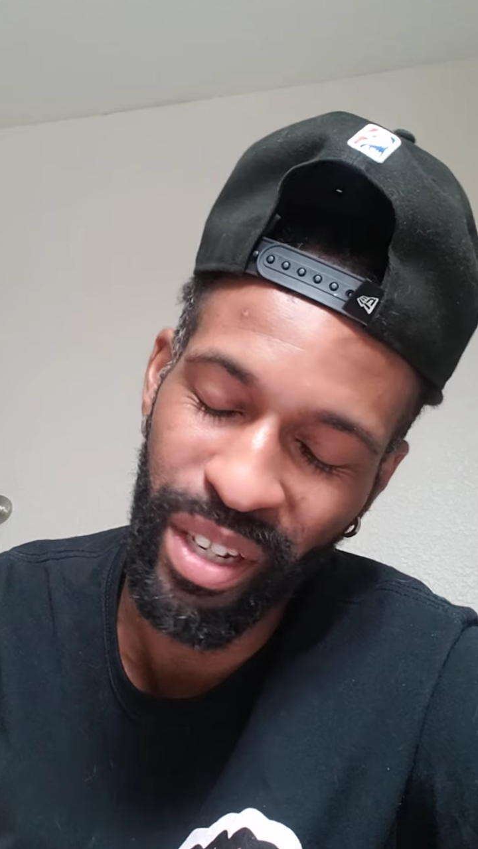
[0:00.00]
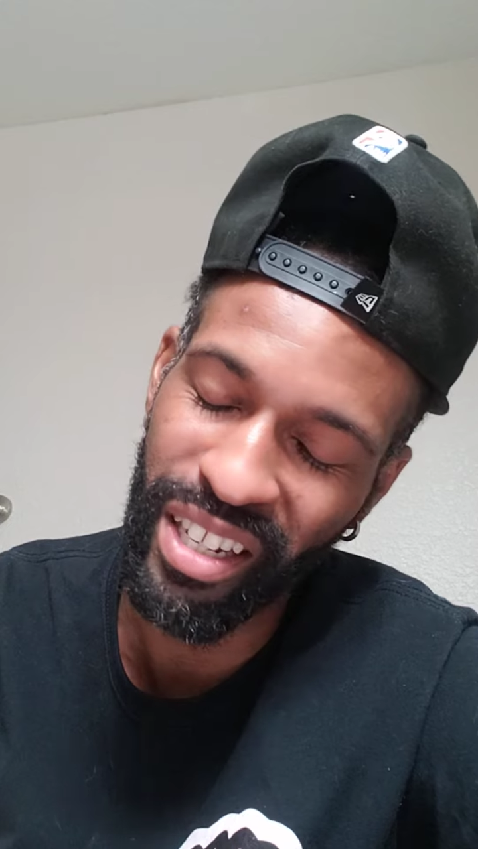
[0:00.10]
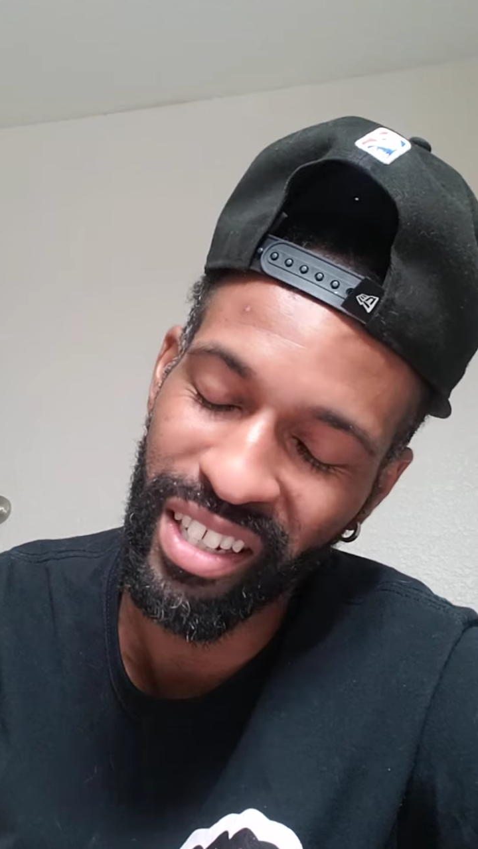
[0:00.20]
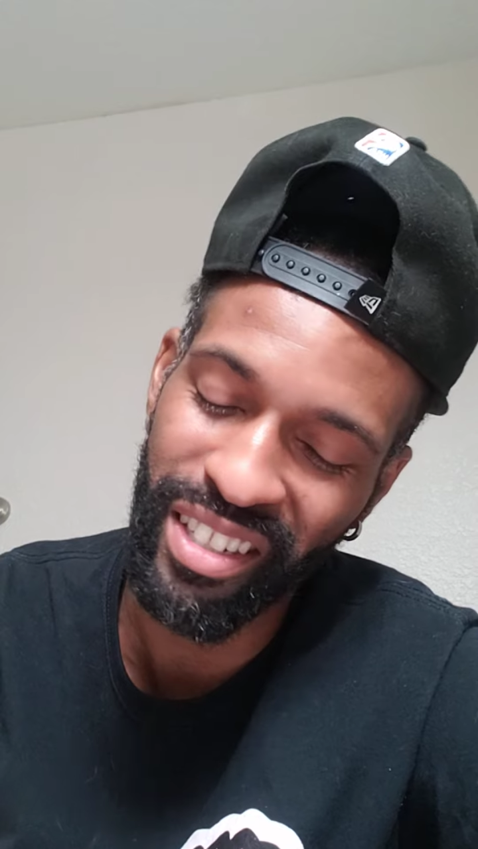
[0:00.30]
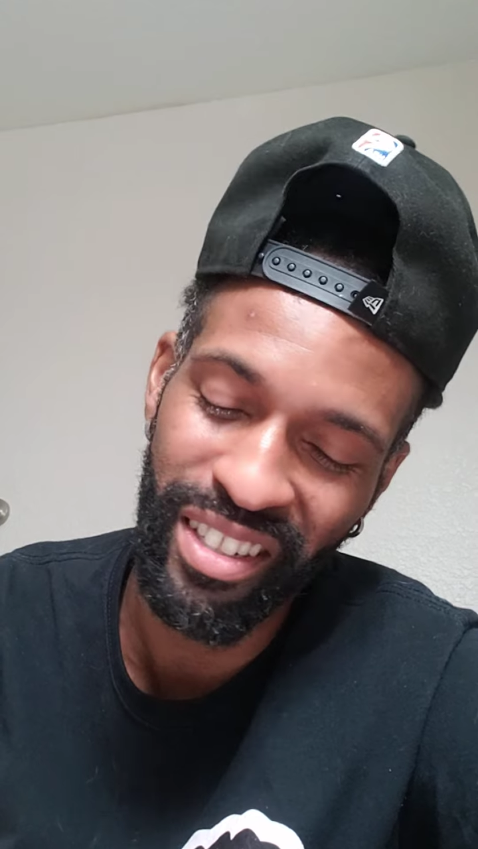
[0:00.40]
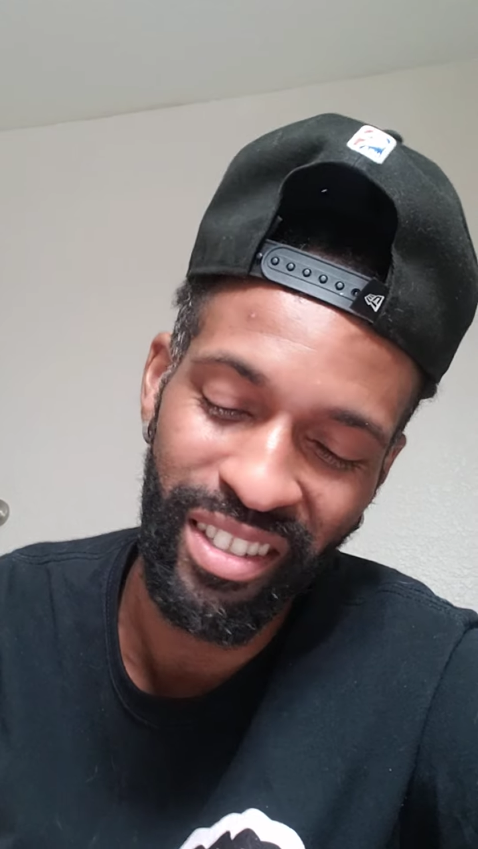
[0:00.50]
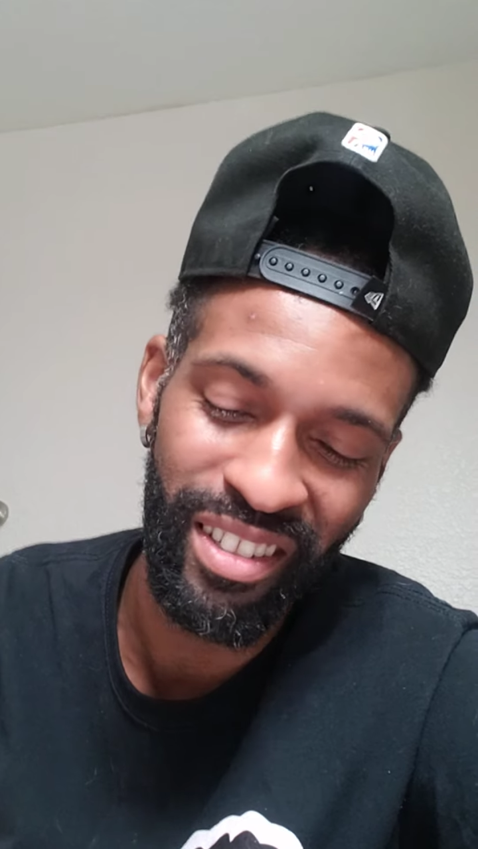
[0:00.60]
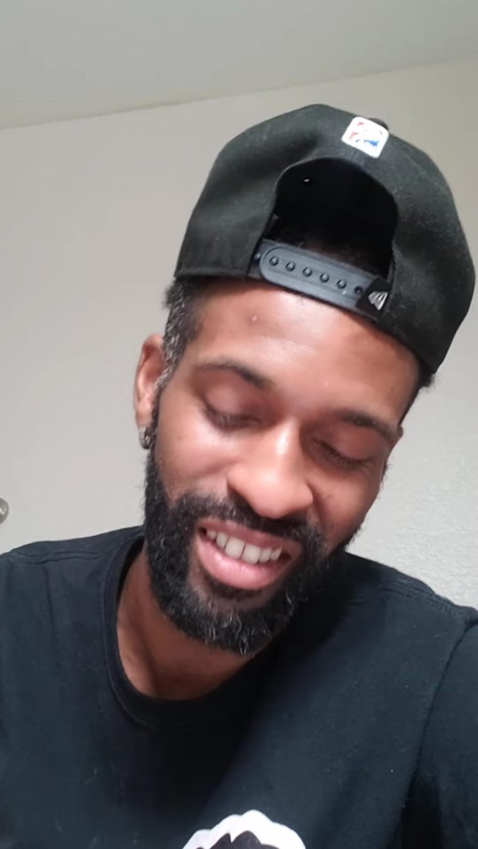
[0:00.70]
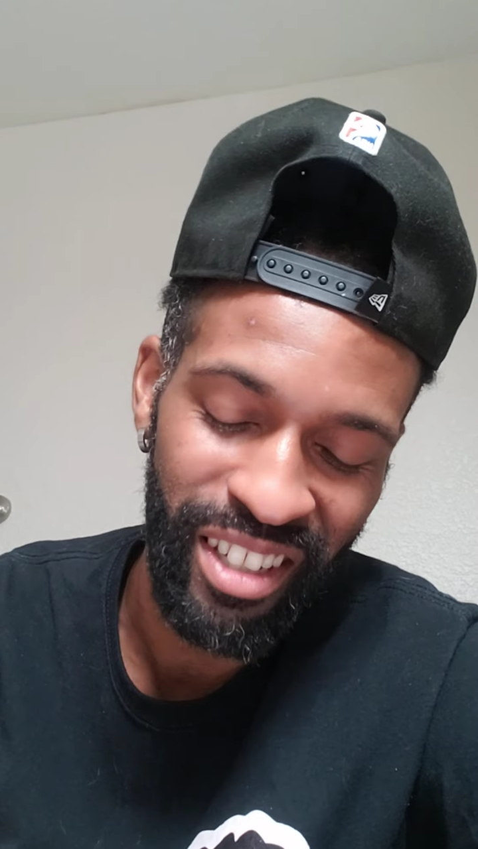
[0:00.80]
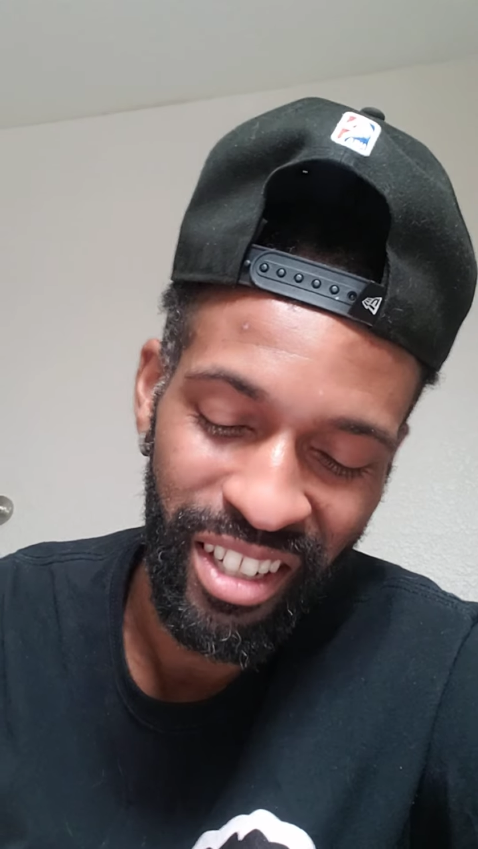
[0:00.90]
reading